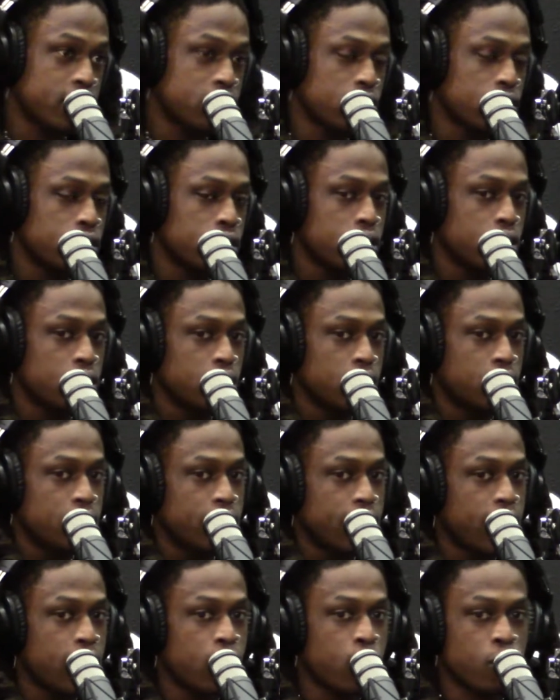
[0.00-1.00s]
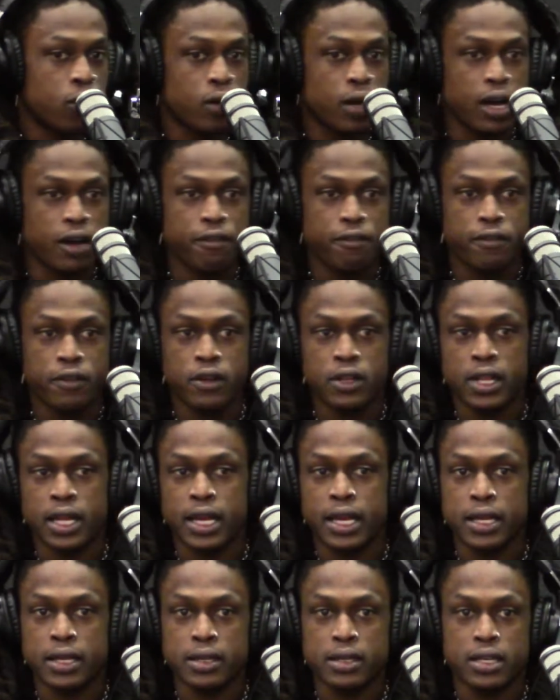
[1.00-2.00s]
So now I feel
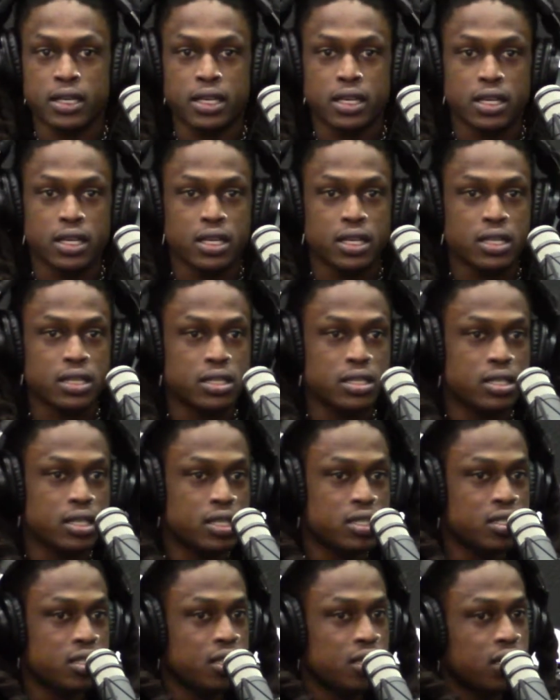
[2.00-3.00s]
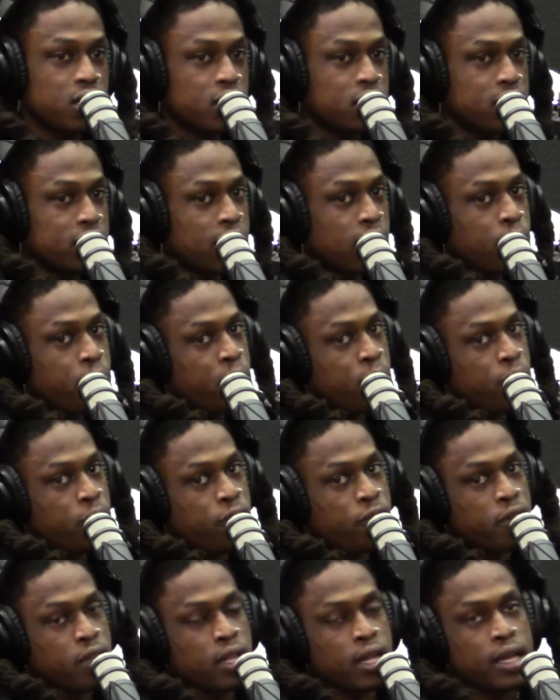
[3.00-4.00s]
like it's good because now people
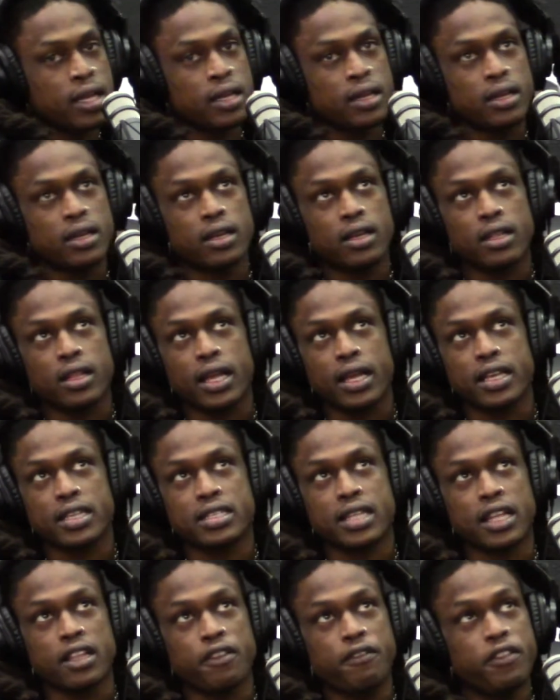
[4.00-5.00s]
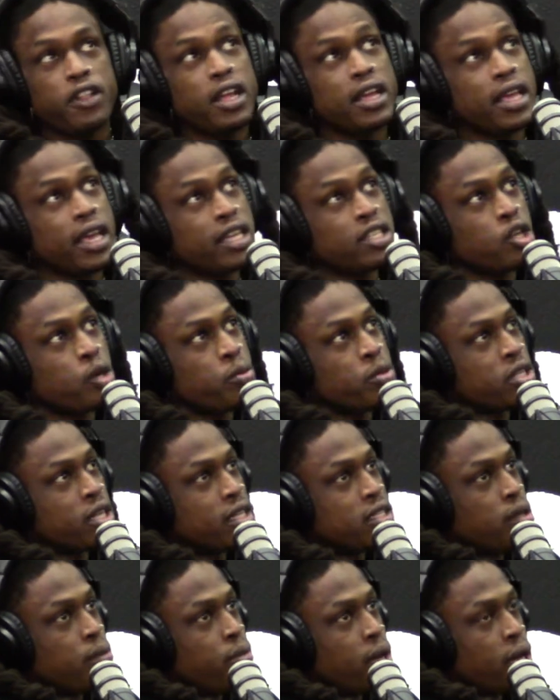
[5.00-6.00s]
feel like it's like the floodgates open. So
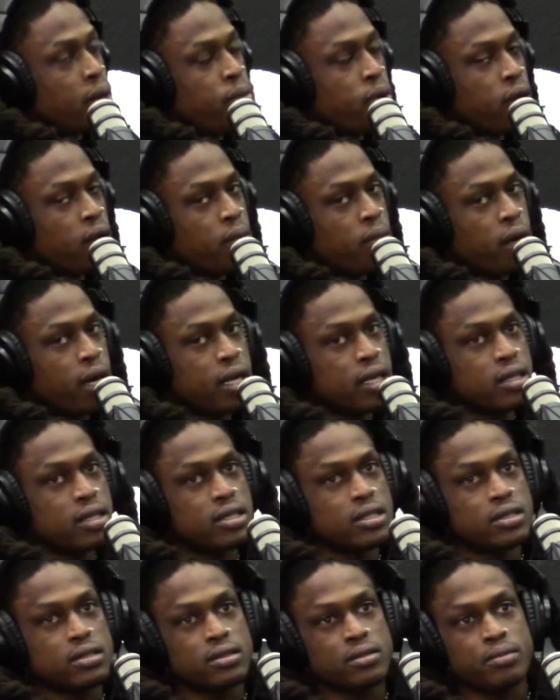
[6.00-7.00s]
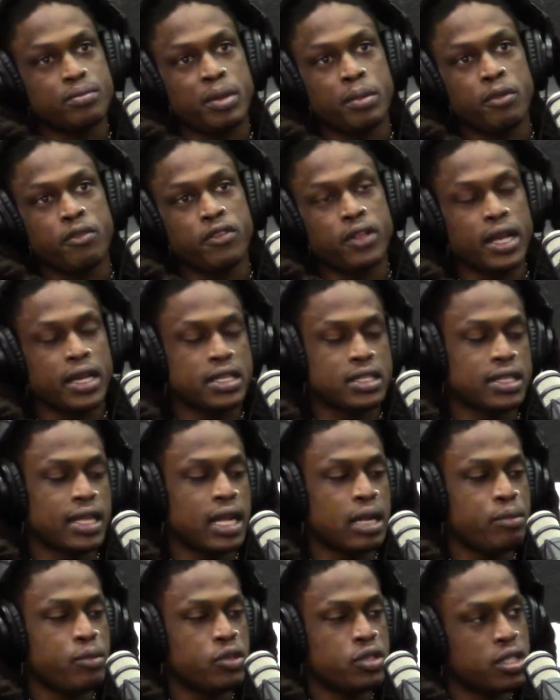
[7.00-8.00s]
that's the bad part about it because people feel like there's a lot
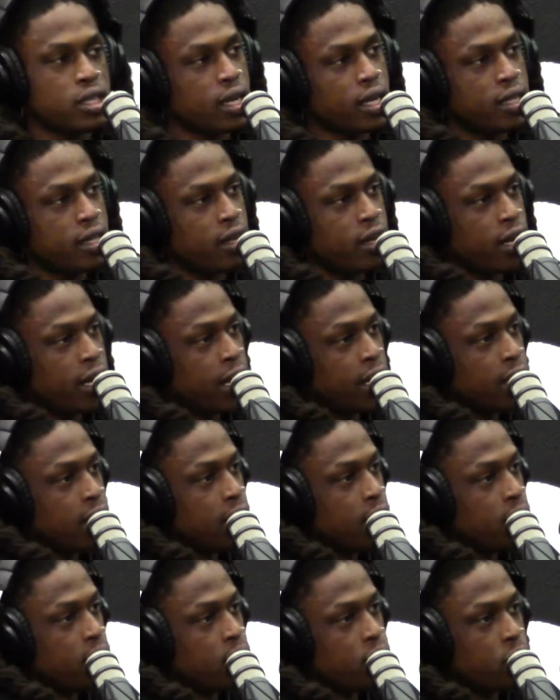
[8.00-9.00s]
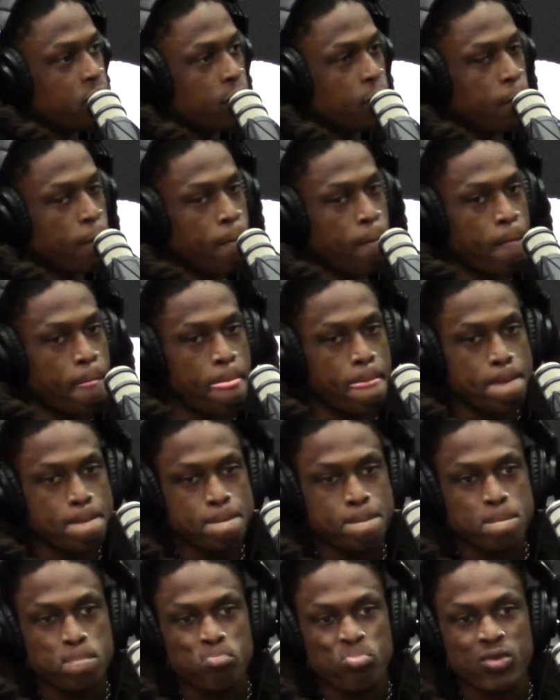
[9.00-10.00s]
of music out there that ain't lit, but
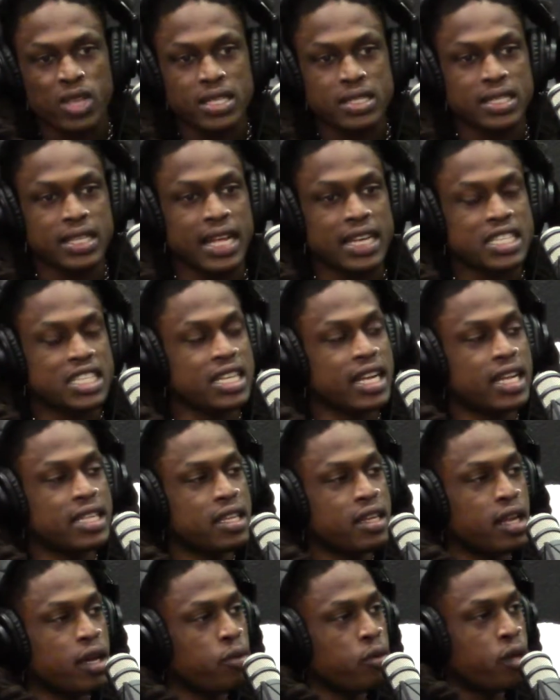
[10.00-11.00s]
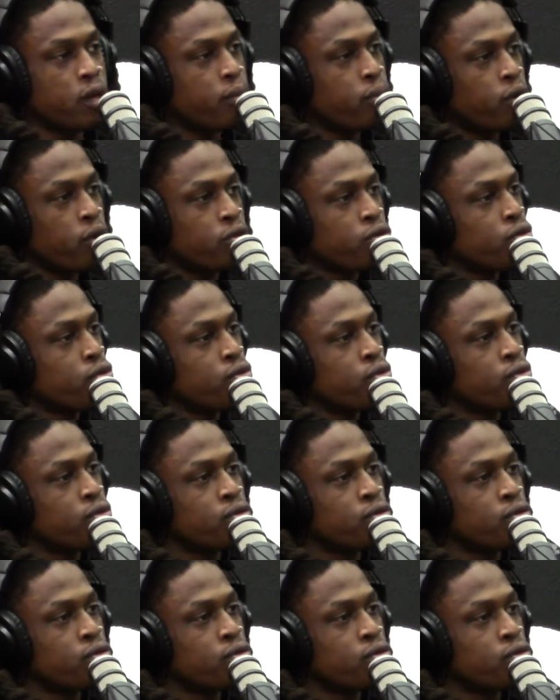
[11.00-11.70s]
there's a lot of shit out there that wouldn't have broke through.